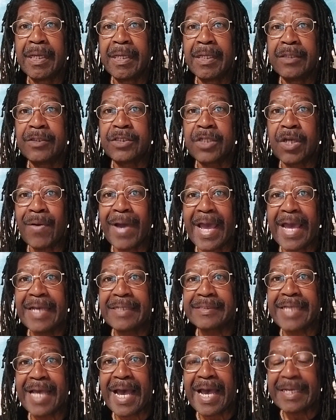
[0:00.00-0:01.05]
So
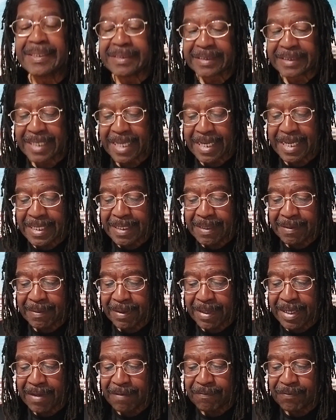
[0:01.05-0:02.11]
as I say,
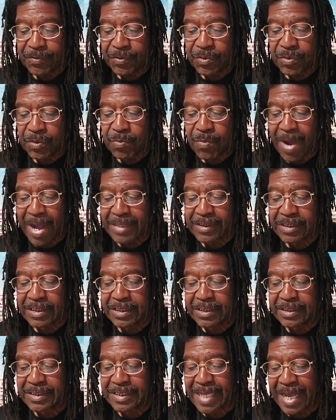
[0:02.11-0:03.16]
if you're watching
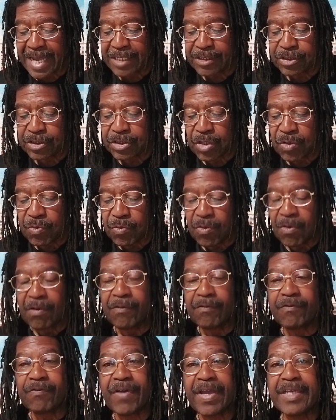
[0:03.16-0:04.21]
the sideshow
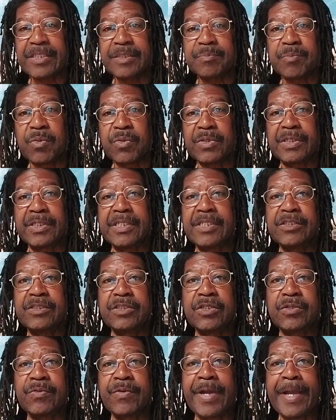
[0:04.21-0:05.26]
on Facebook and
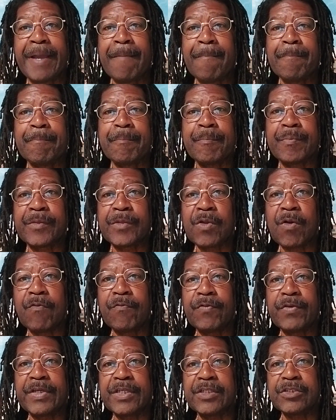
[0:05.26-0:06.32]
Instagram, don't
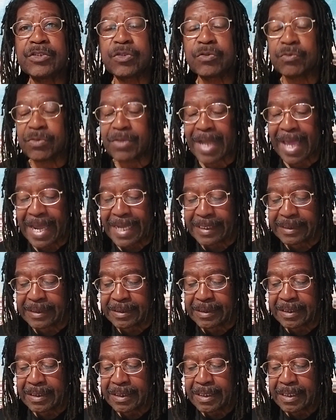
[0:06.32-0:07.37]
forget to like,
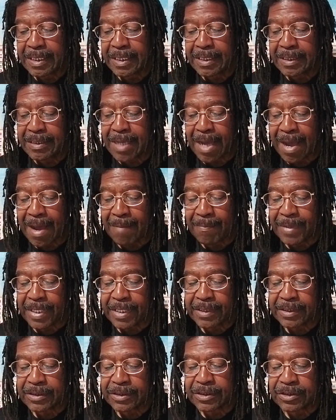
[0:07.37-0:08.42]

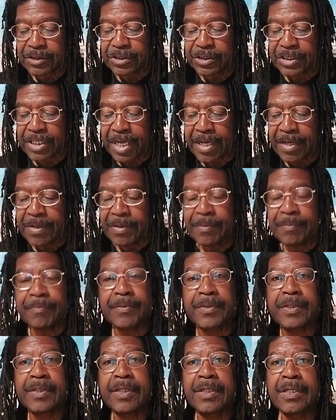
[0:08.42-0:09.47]
comment, and share.
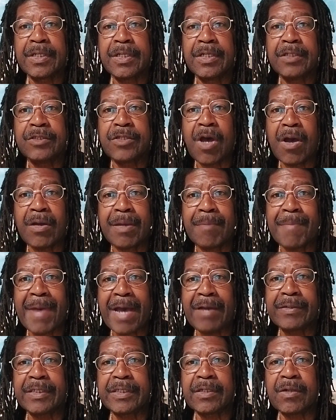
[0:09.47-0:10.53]
Talk
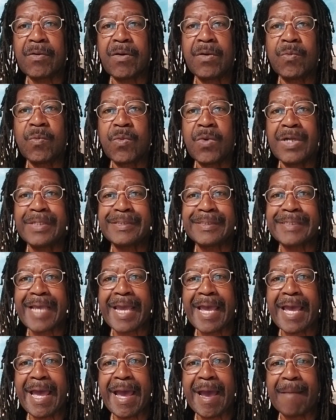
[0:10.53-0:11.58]
about it on
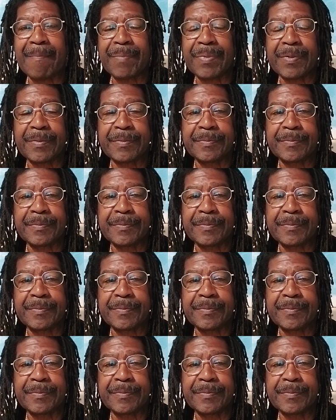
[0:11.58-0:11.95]
WhatsApp.